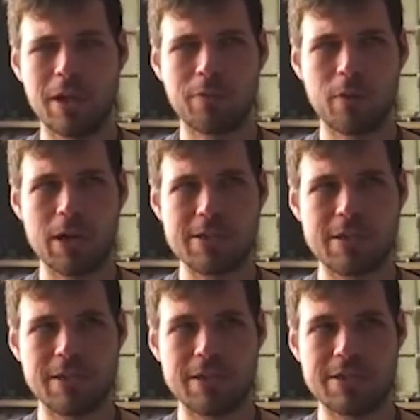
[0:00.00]
for us
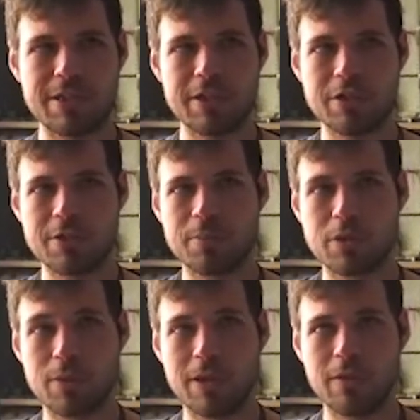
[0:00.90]
the distinctions
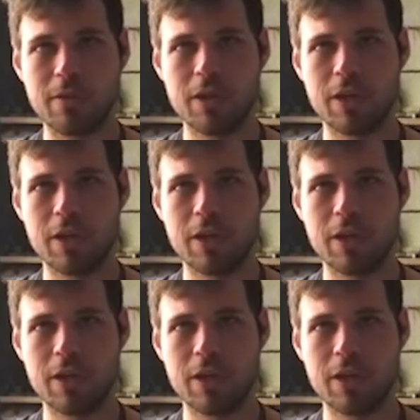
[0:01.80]
between